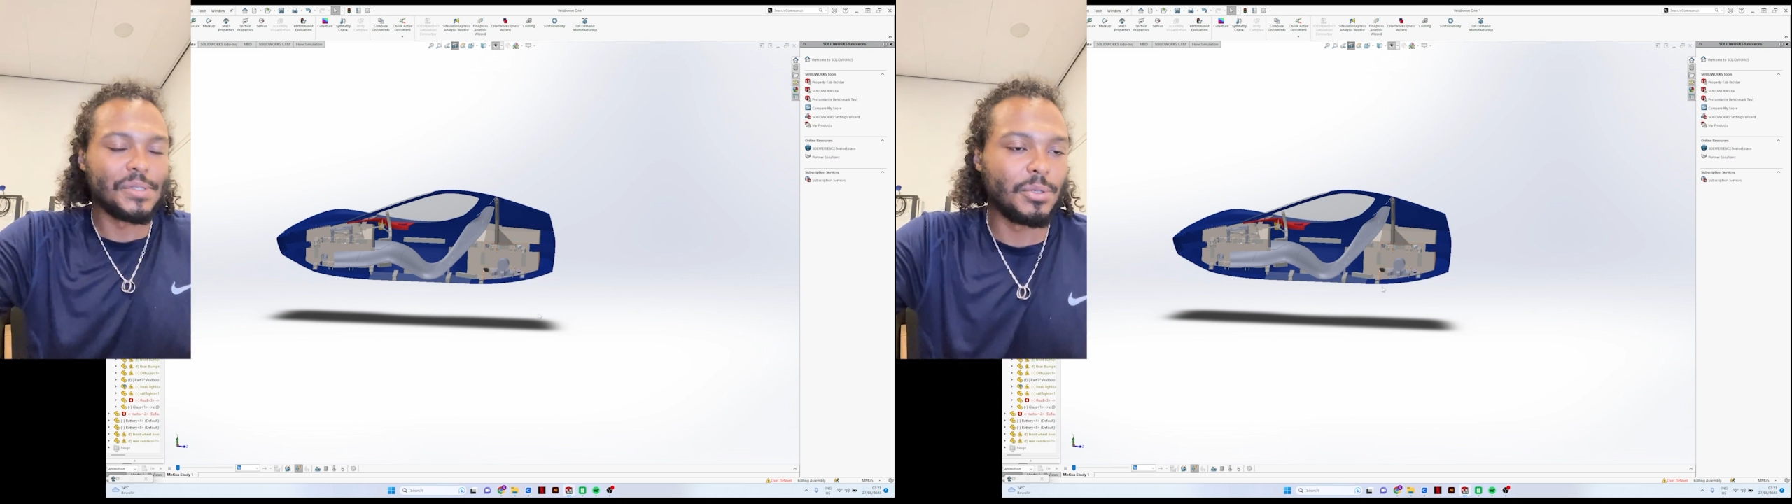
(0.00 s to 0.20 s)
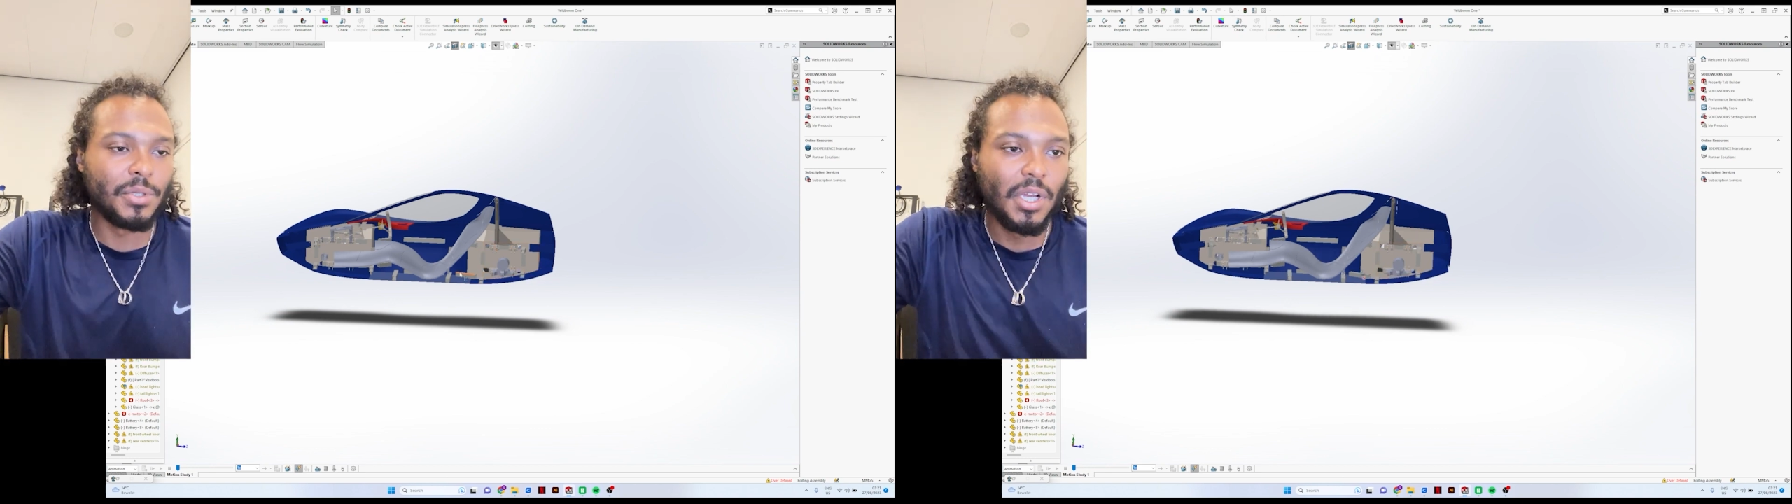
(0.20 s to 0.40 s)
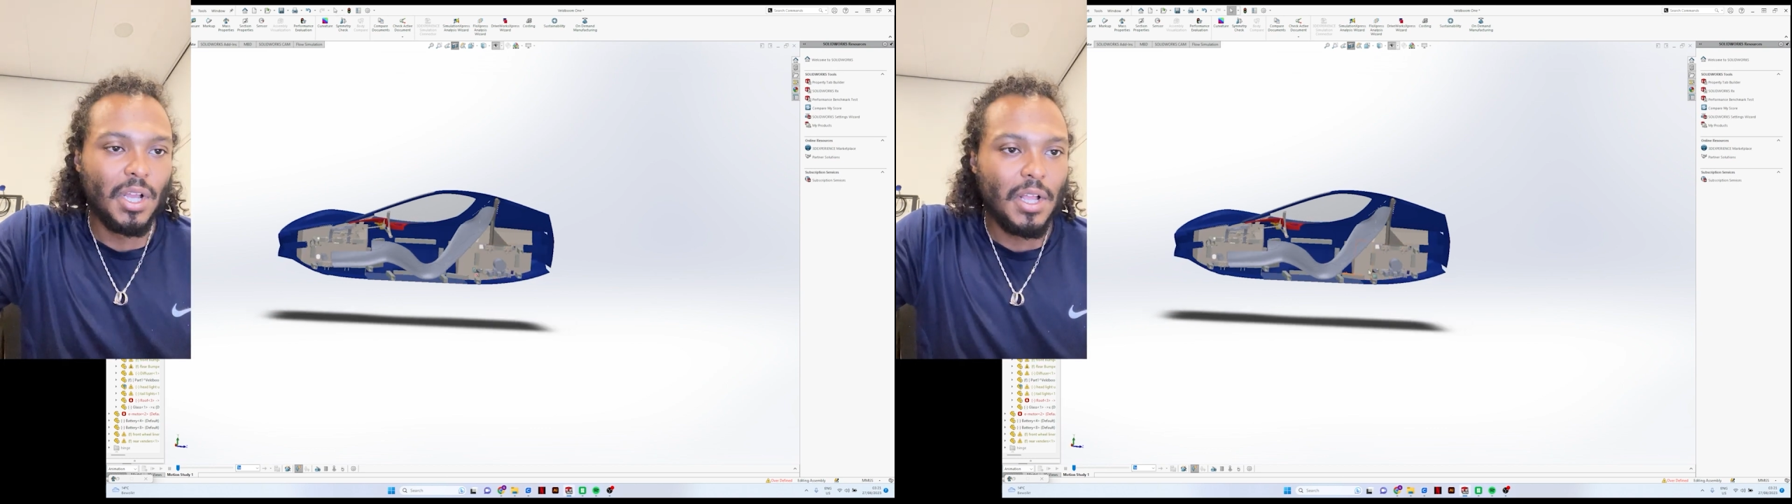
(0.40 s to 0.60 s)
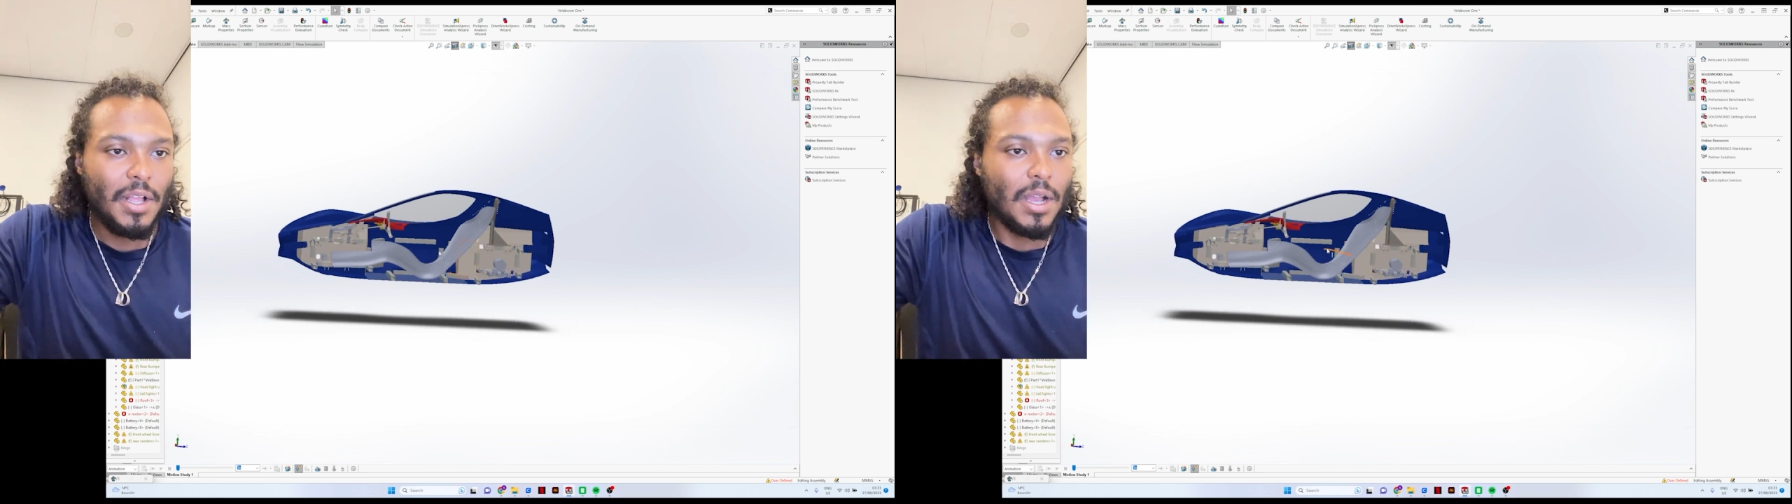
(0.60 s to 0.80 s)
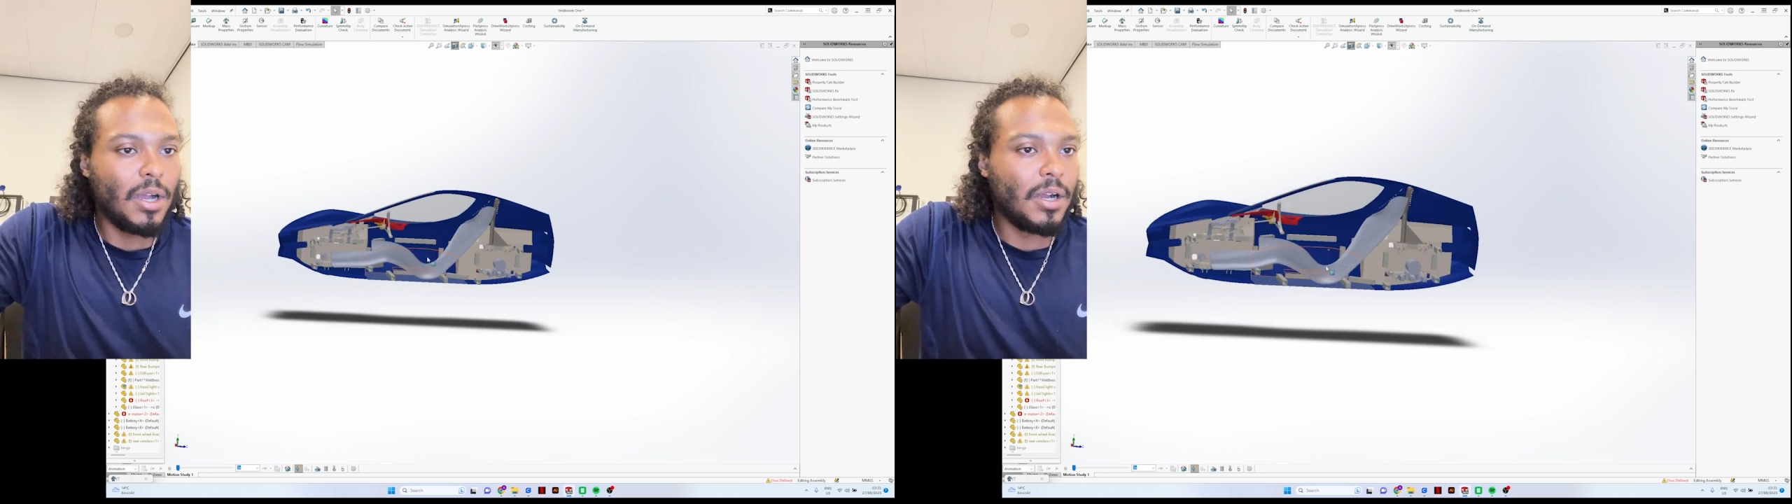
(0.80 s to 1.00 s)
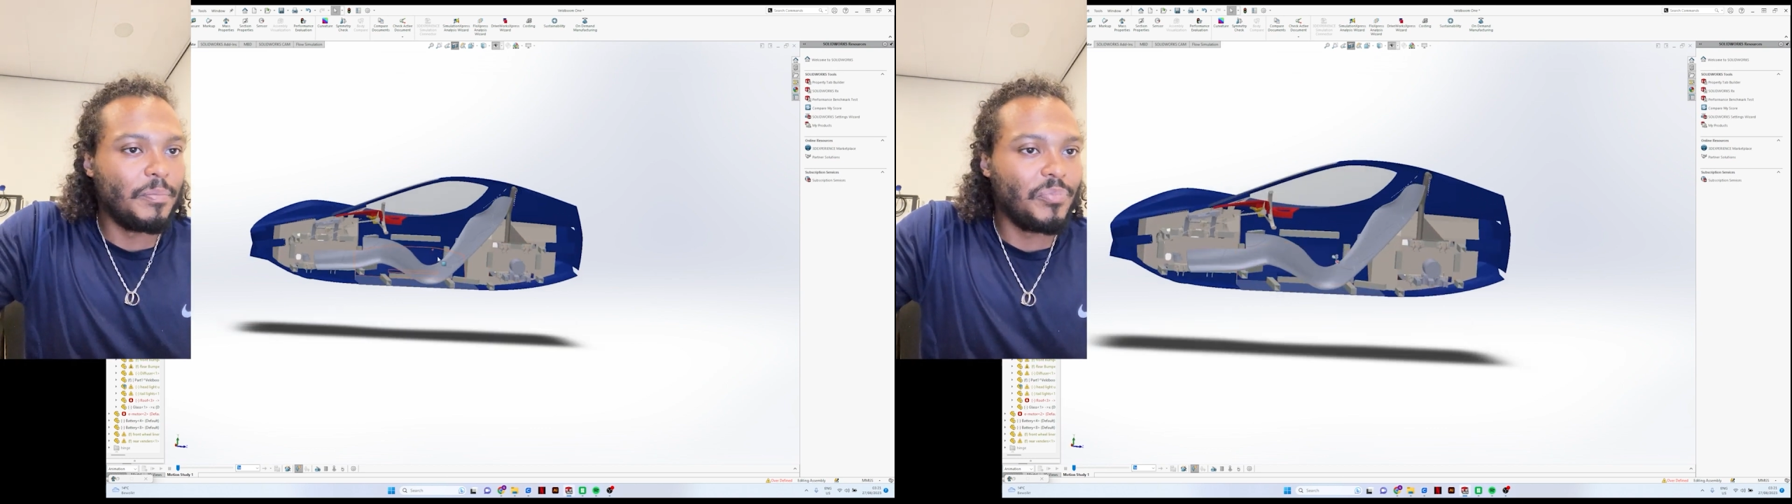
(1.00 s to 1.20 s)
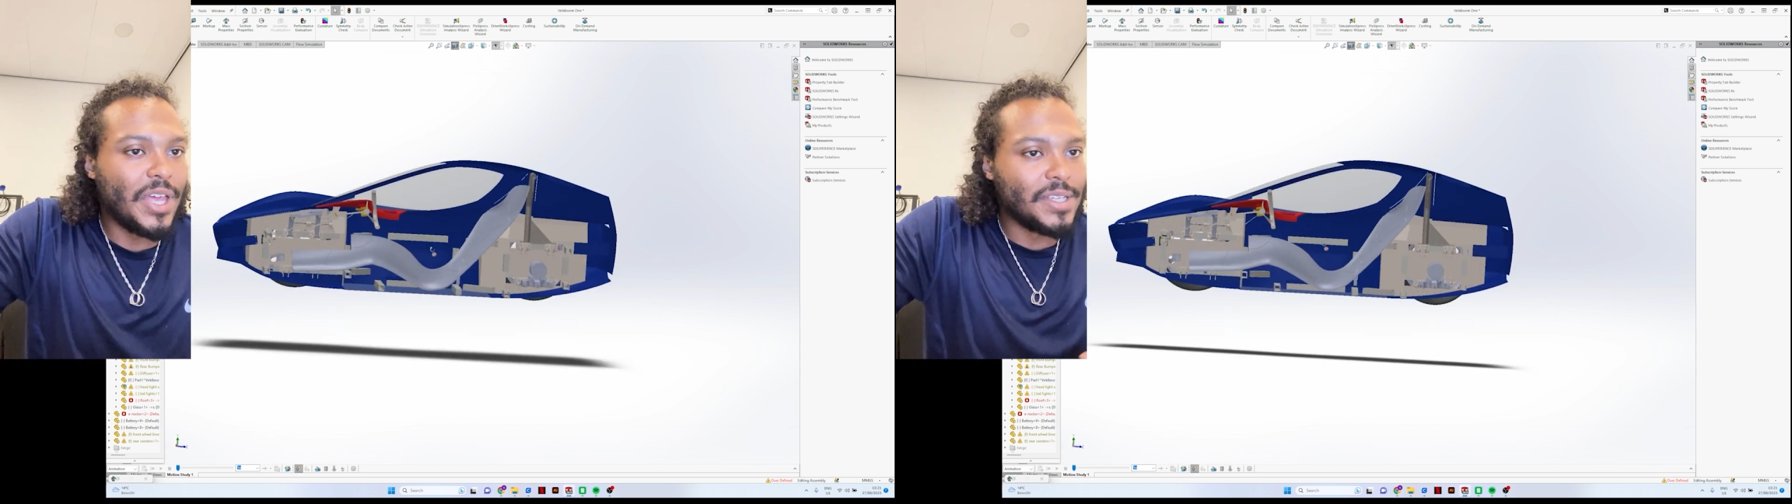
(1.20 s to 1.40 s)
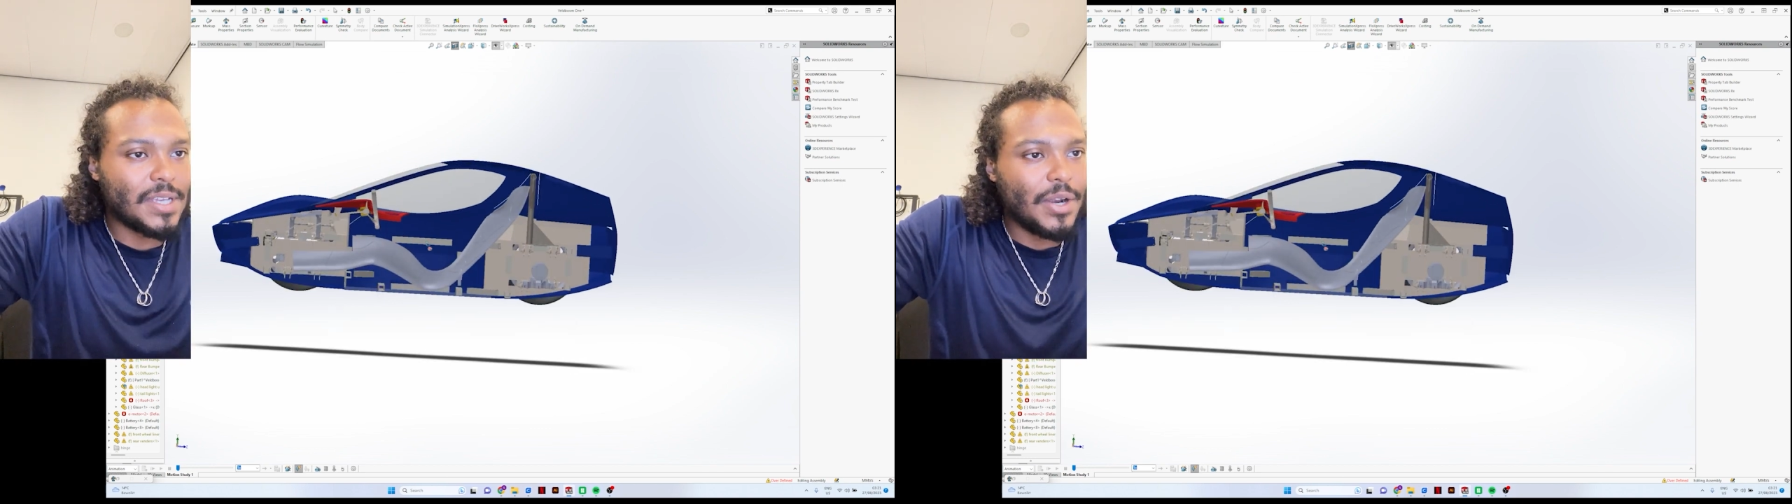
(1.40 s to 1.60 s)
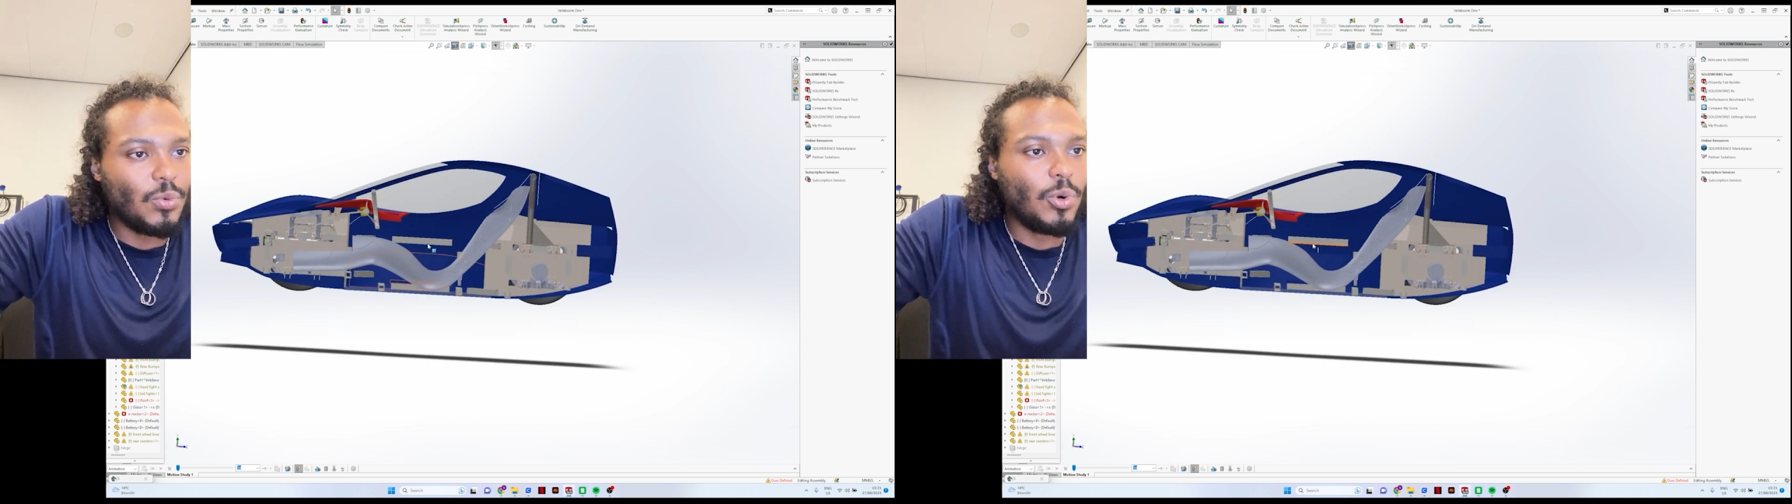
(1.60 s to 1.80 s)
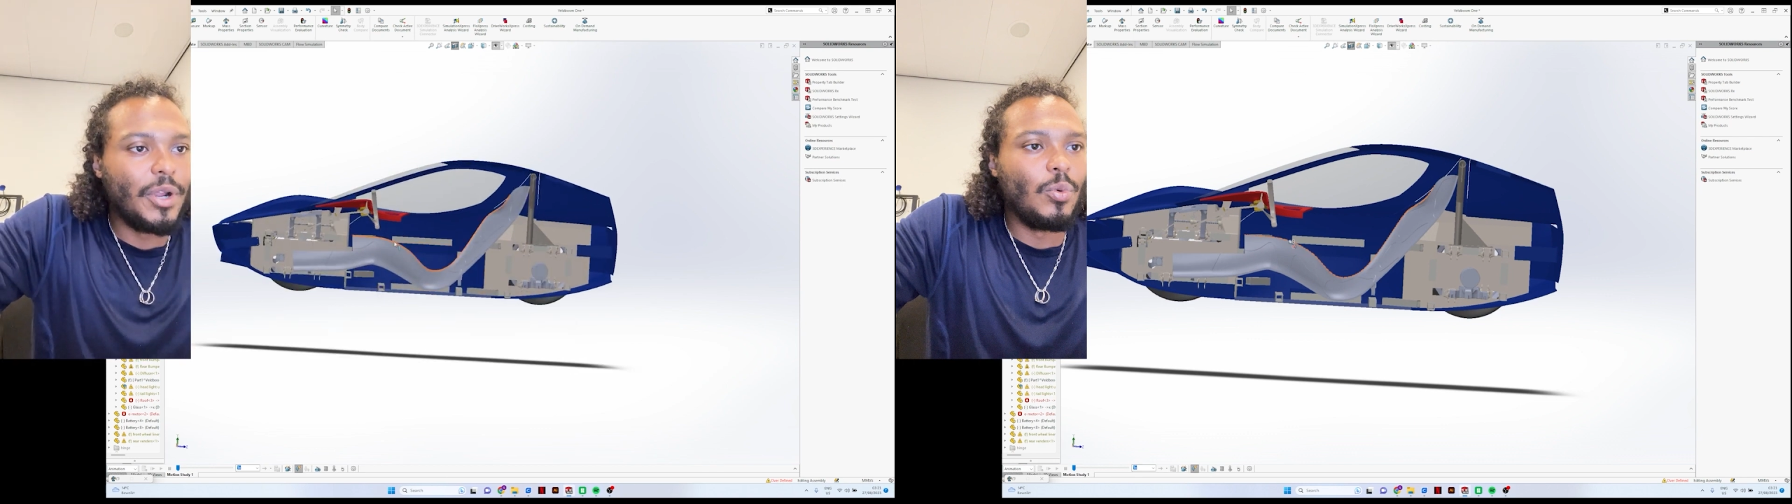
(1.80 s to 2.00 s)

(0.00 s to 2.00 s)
So that is kind of what